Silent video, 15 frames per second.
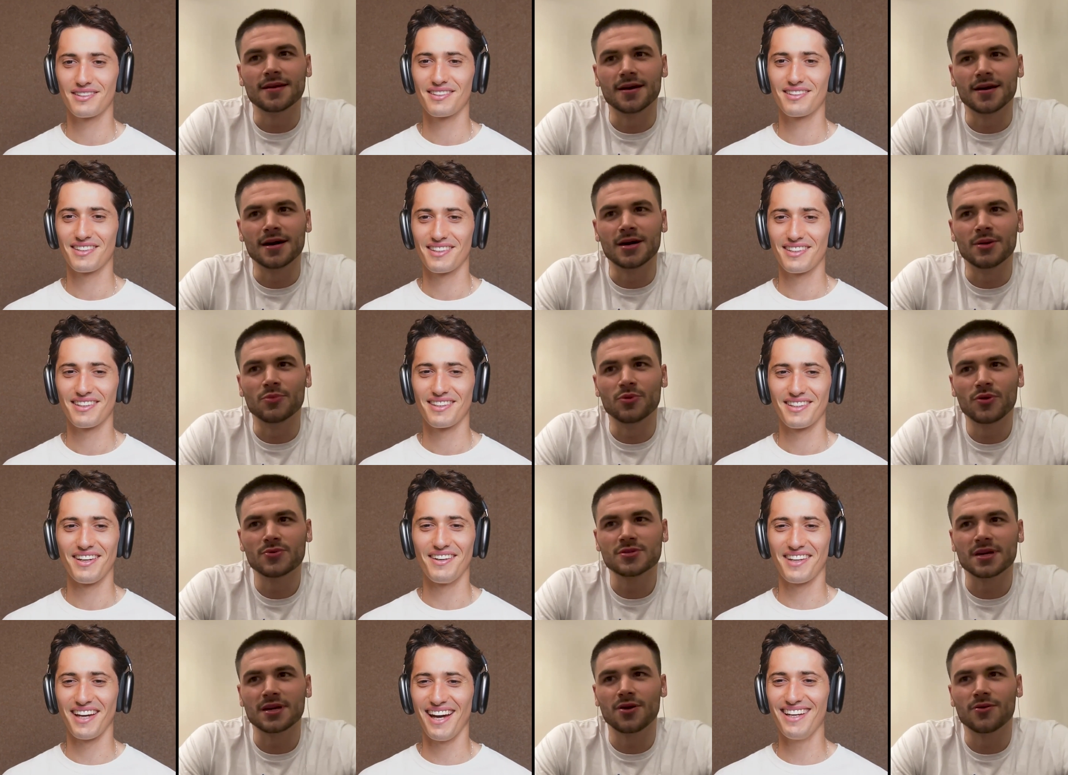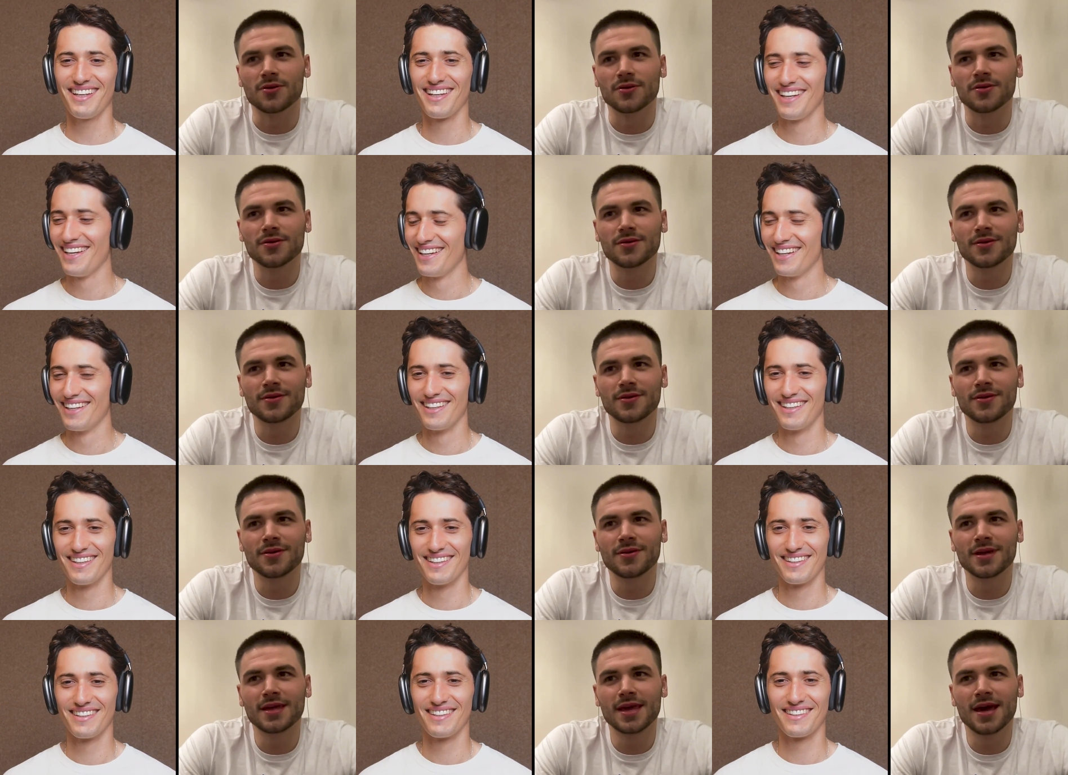Speaker 1: um, where okay. was I going?
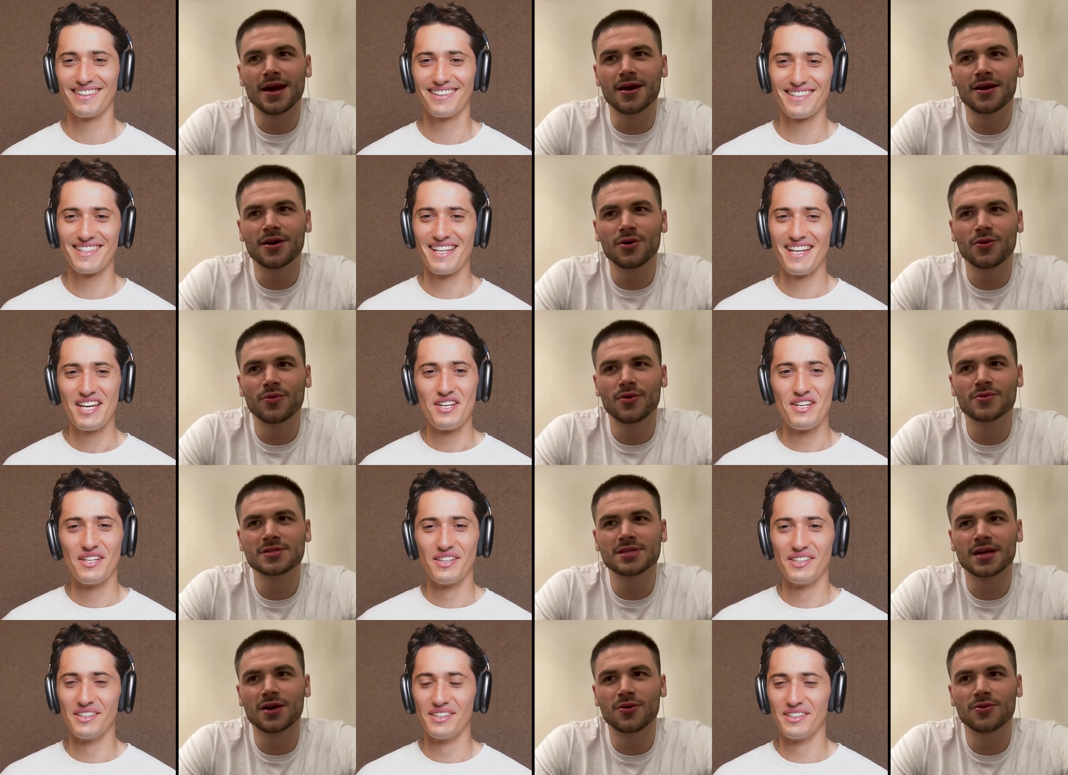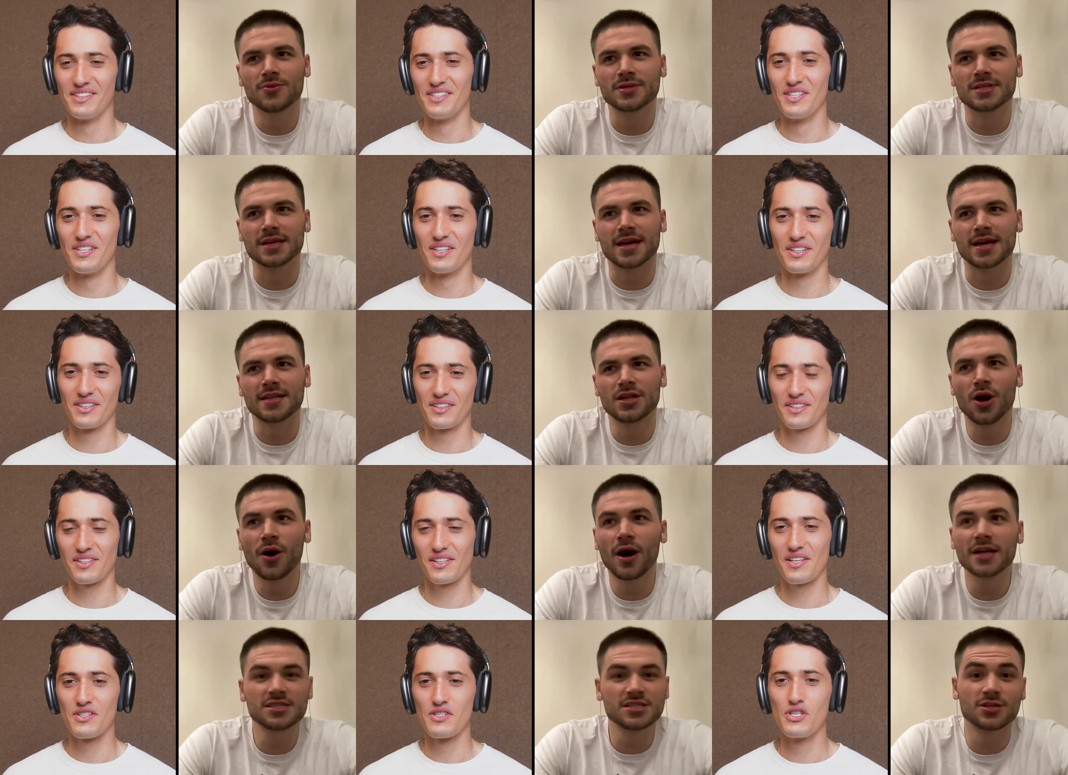Yeah, where was I going with that?
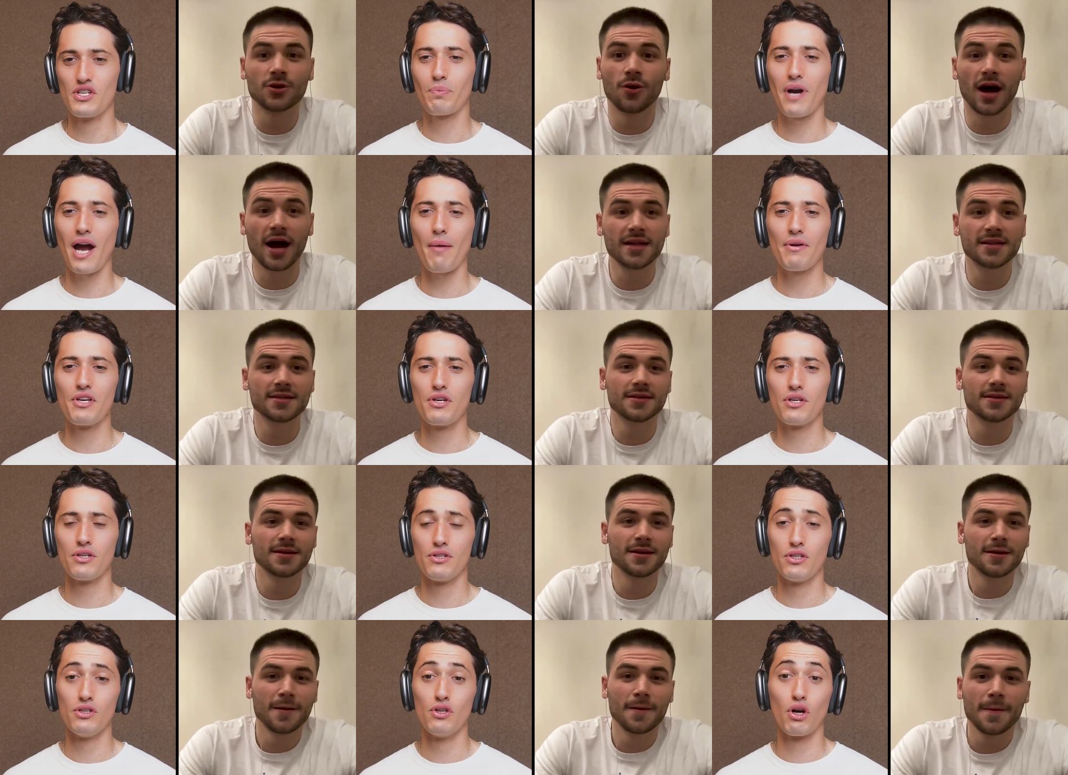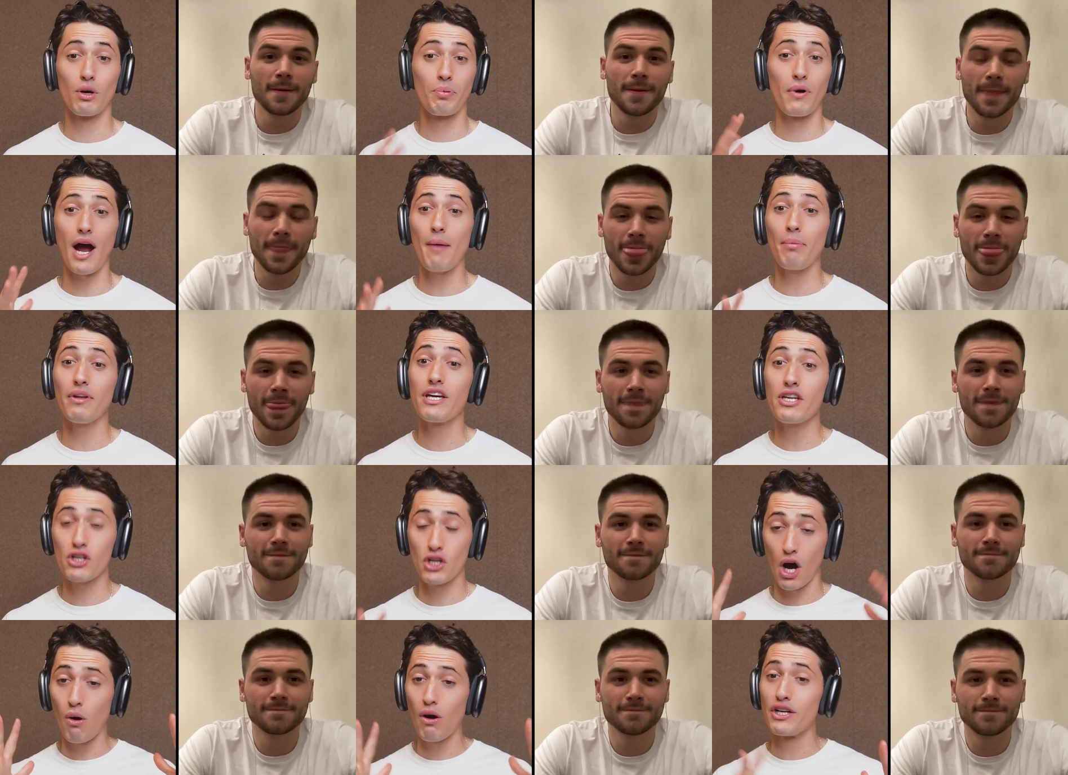No, I just you're told, probably,
Speaker 2: you are probably
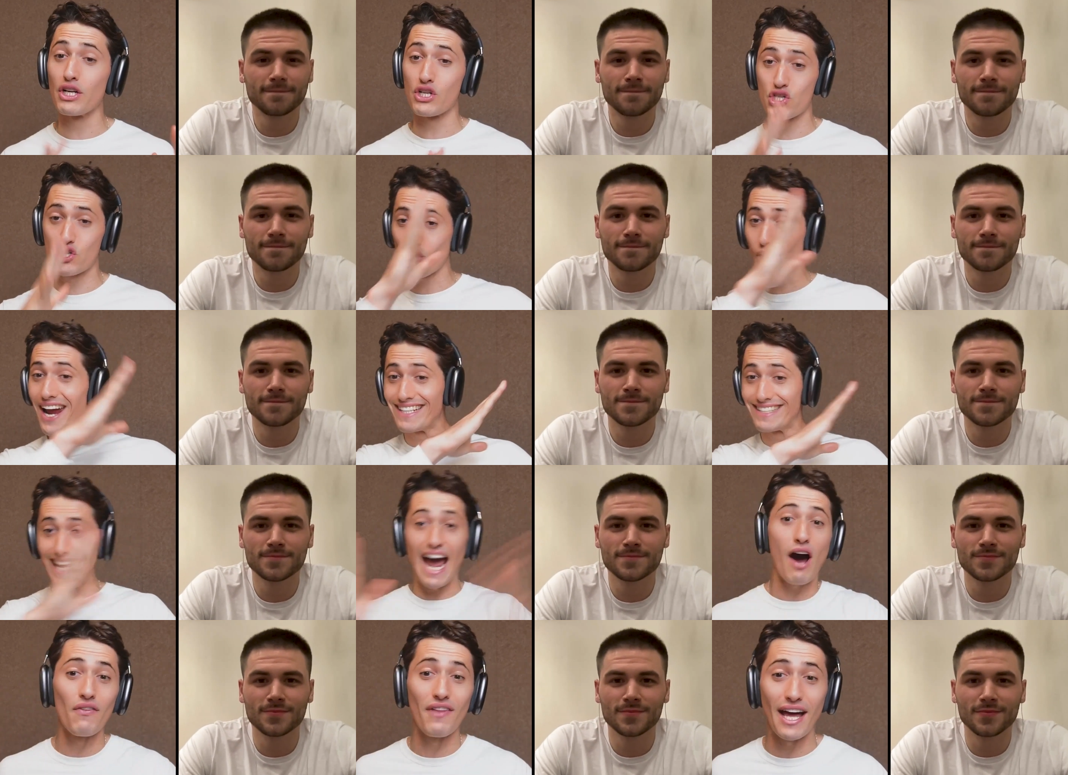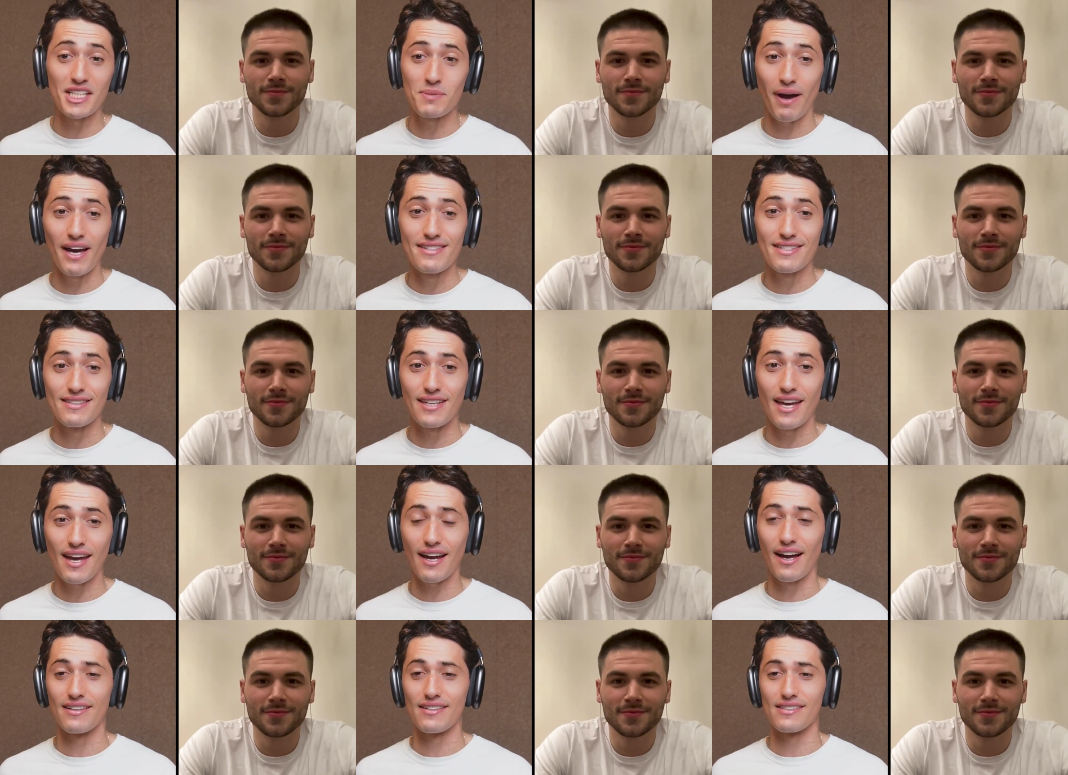going to strike down that spicy
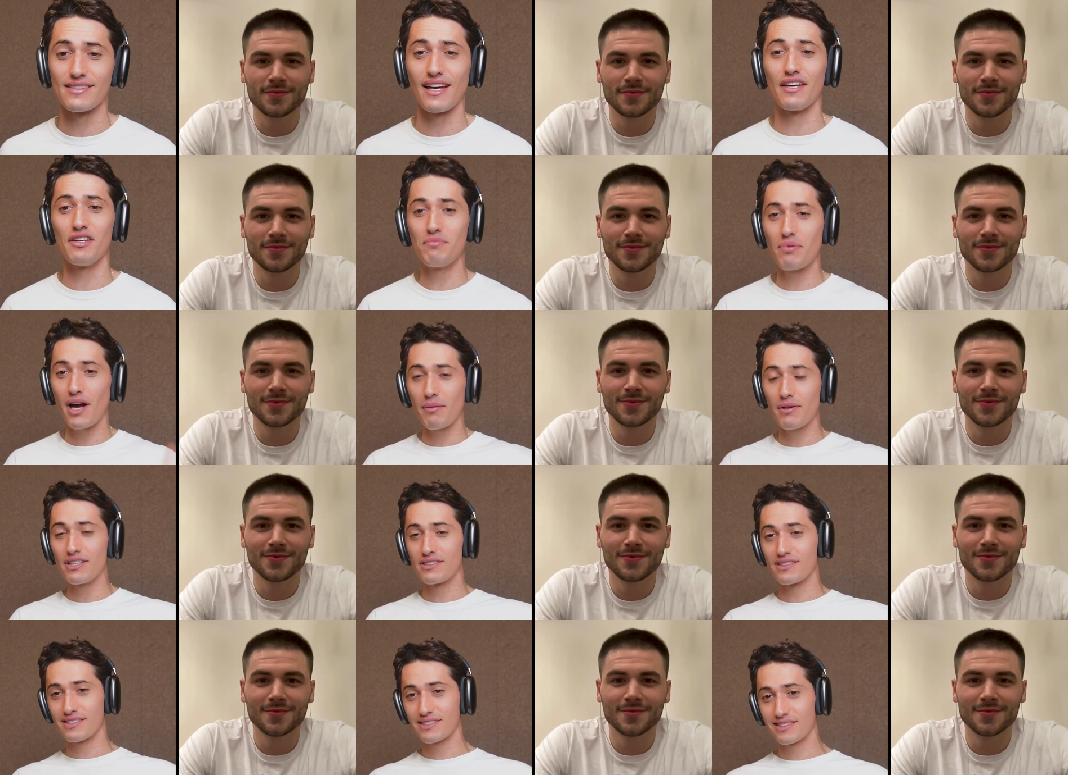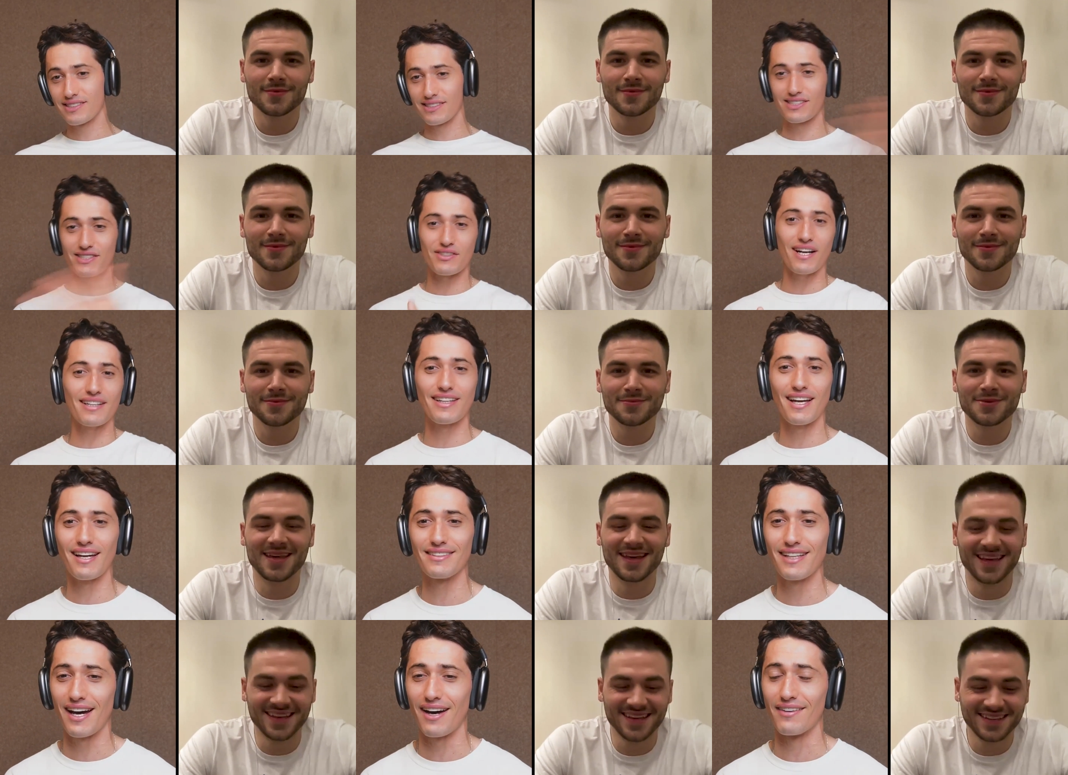take I just had. You probably just just strike
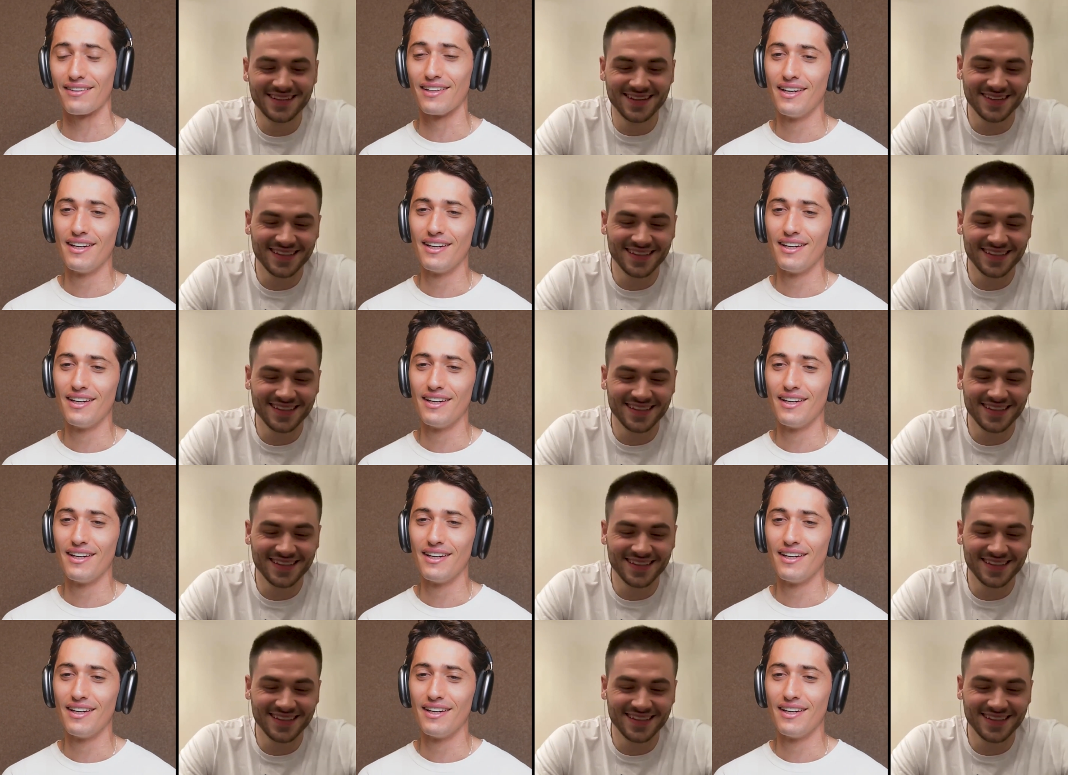that down.